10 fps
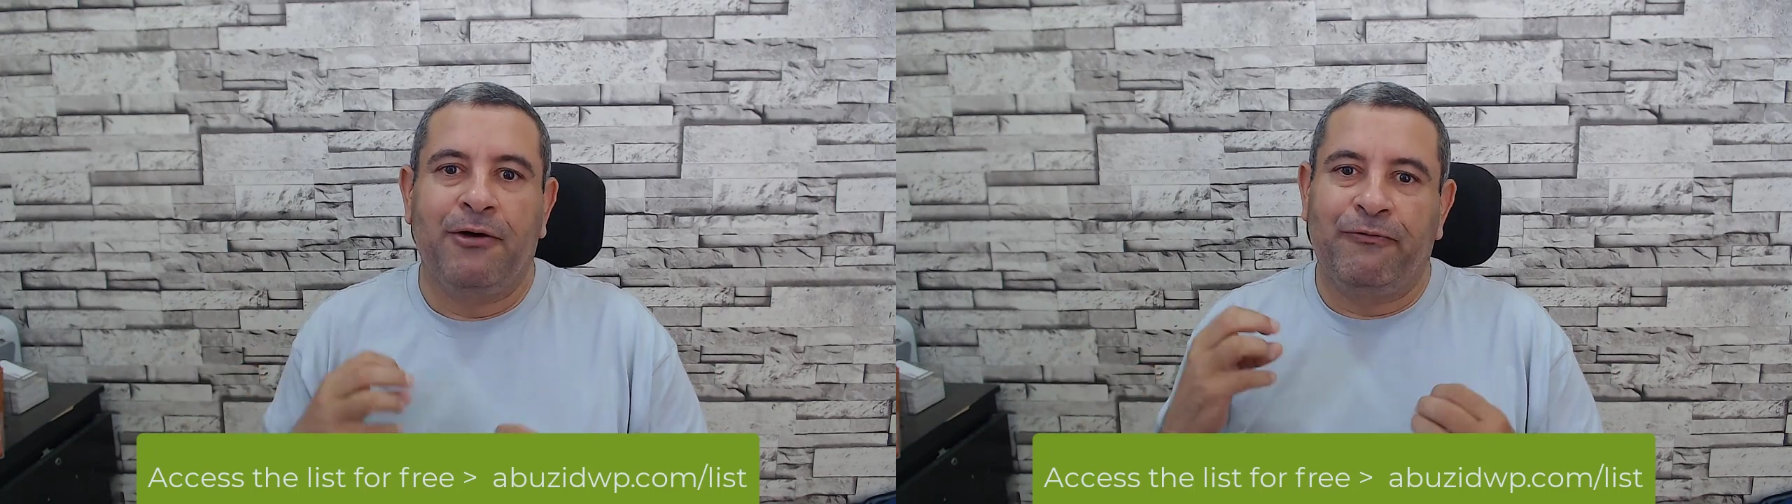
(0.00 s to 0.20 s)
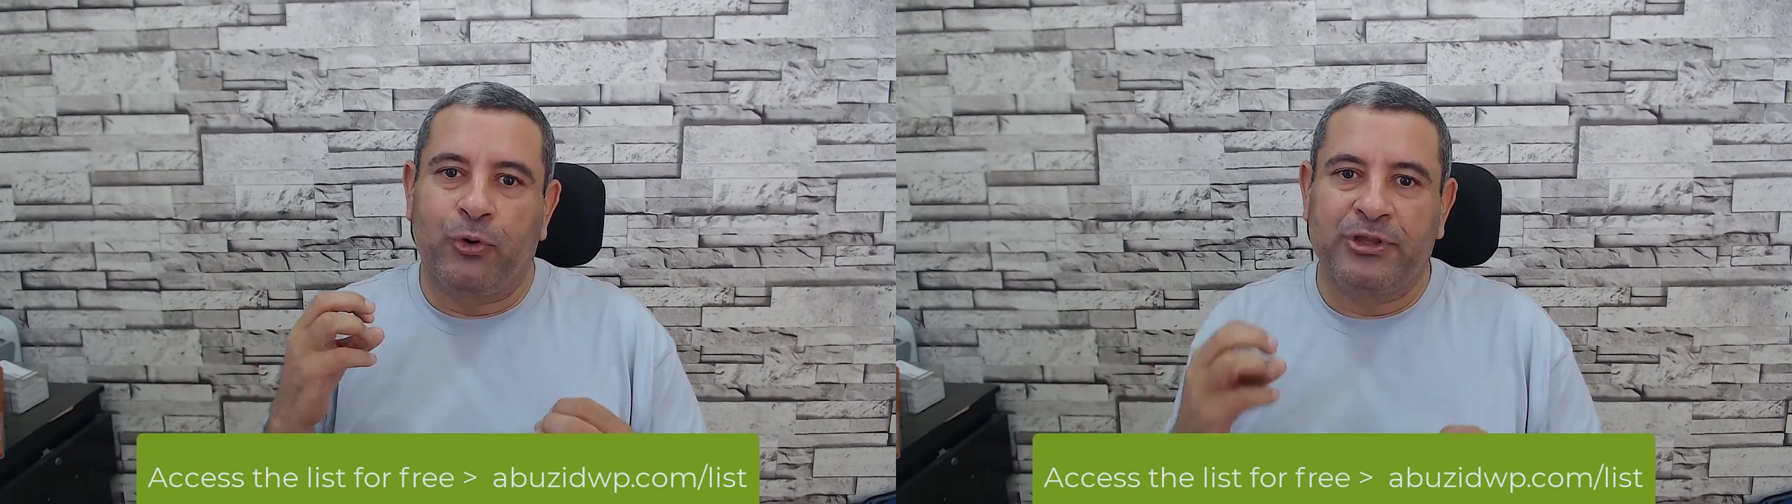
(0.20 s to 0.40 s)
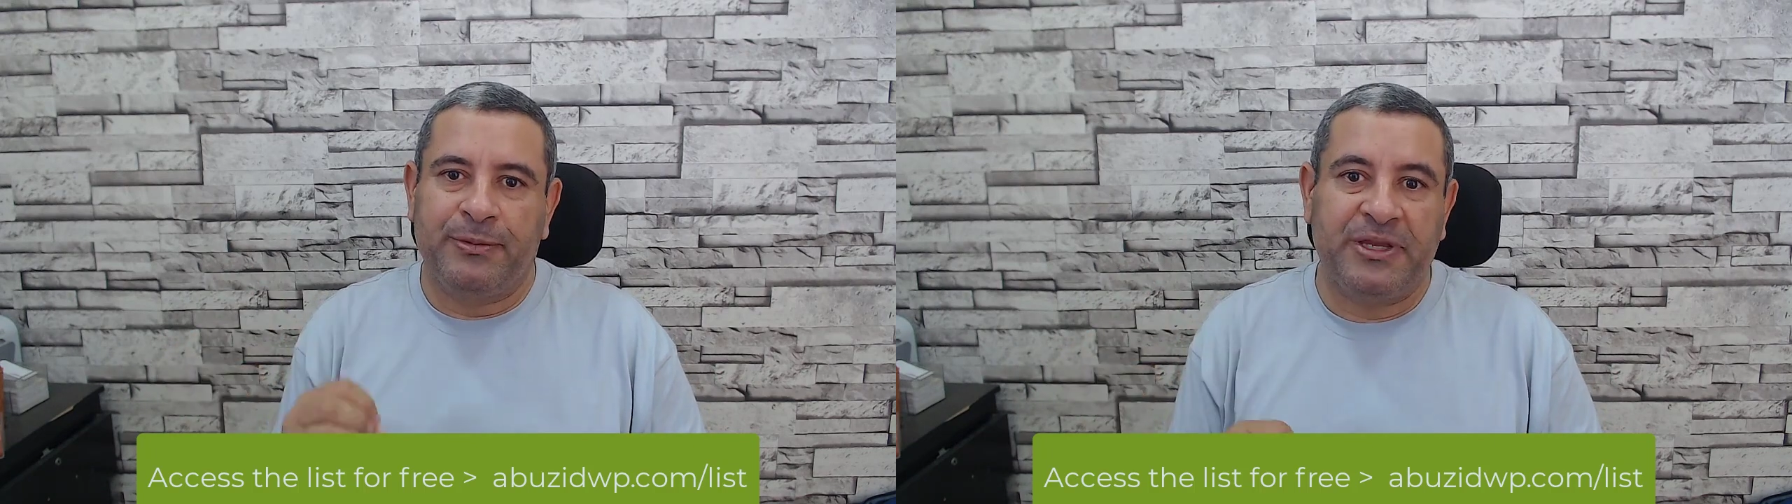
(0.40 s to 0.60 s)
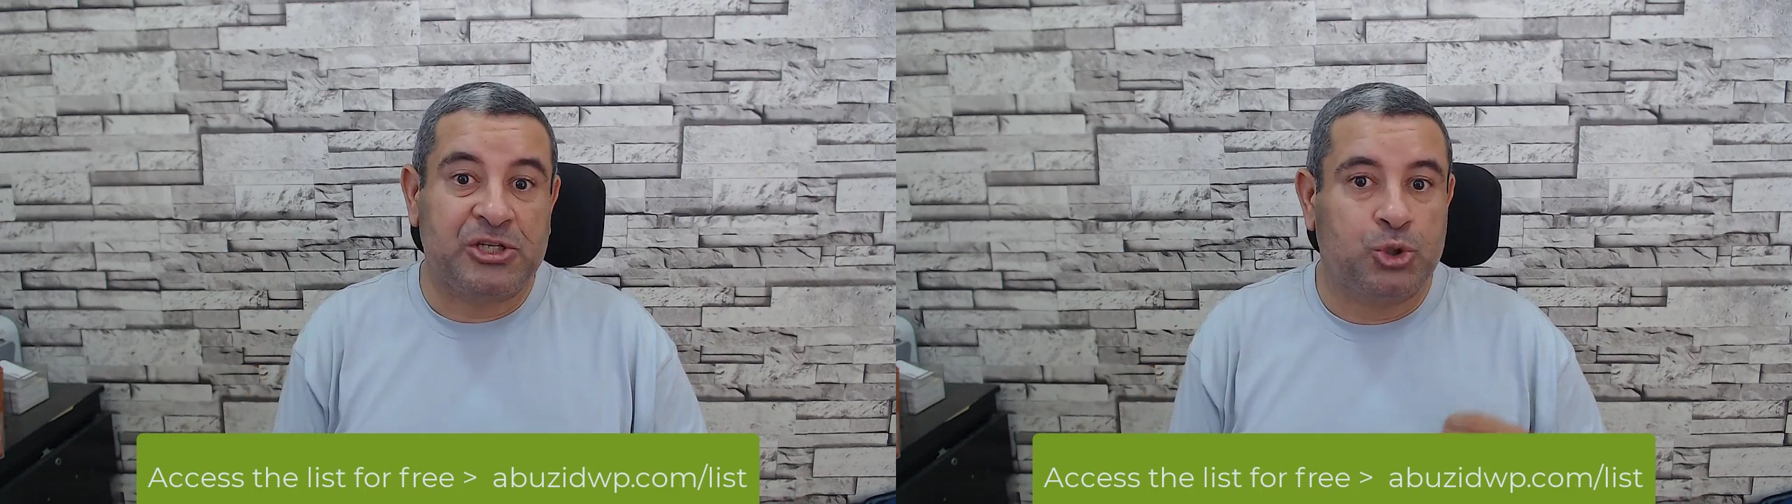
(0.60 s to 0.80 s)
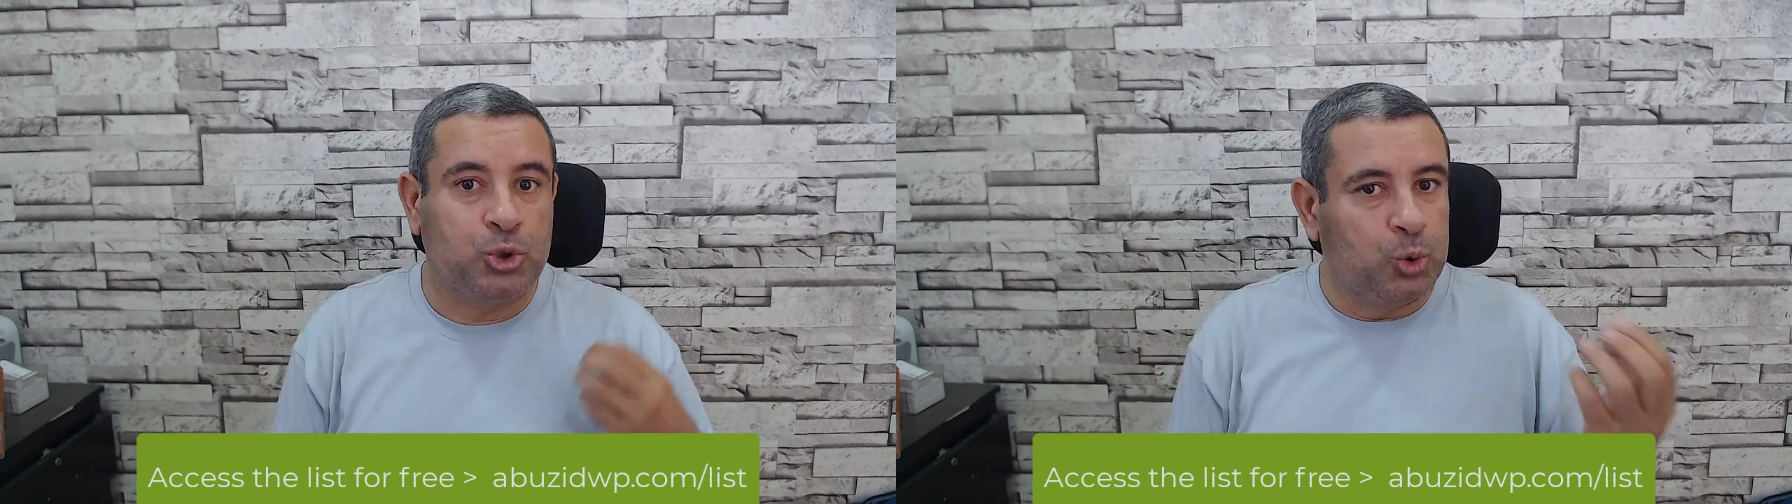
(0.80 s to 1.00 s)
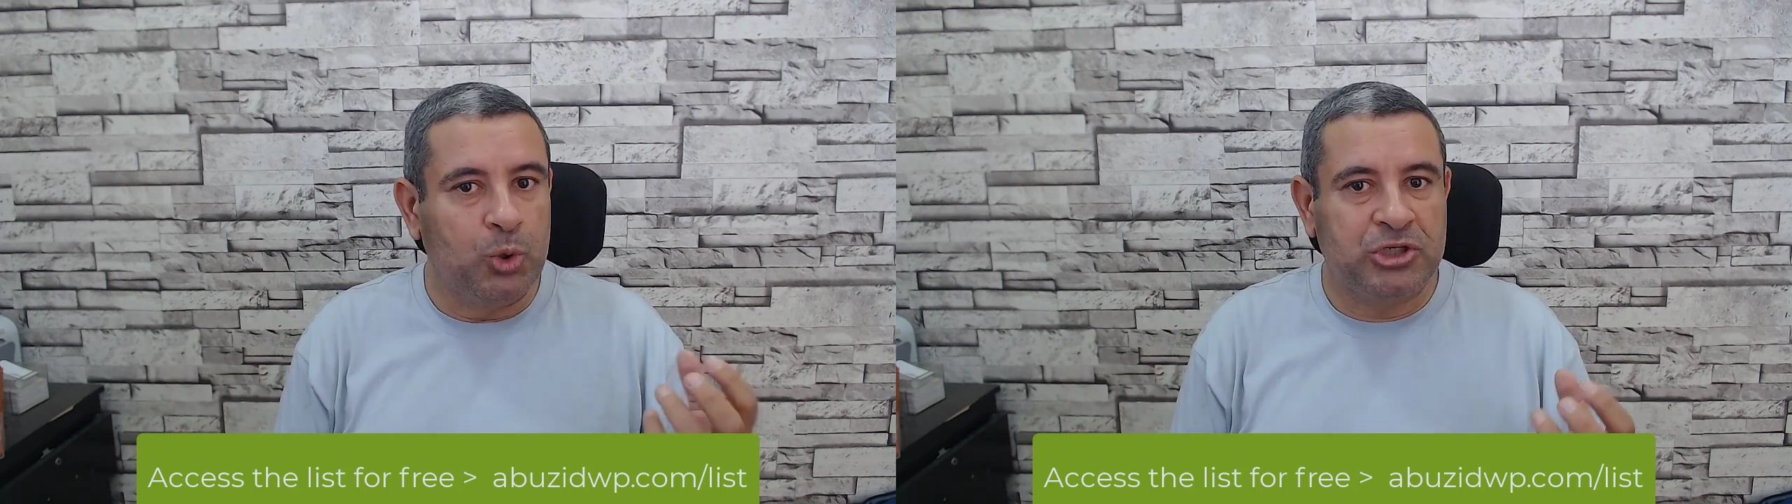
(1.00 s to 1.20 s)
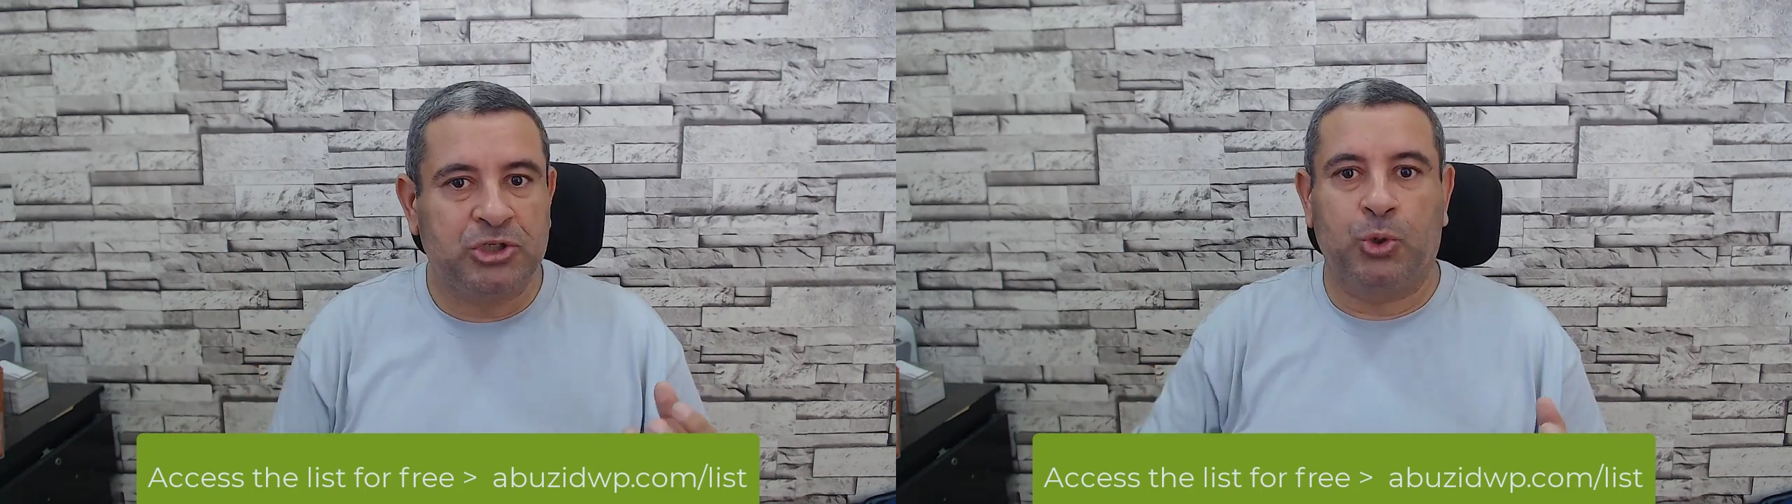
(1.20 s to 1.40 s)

for the best tools